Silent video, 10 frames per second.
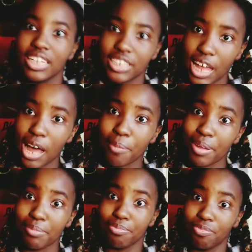sub
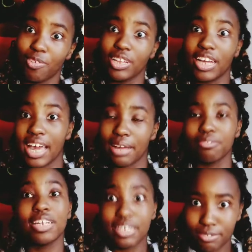for the
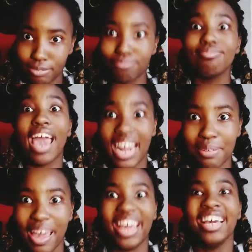
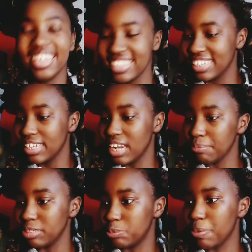anime.
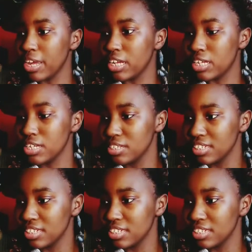Let me speak.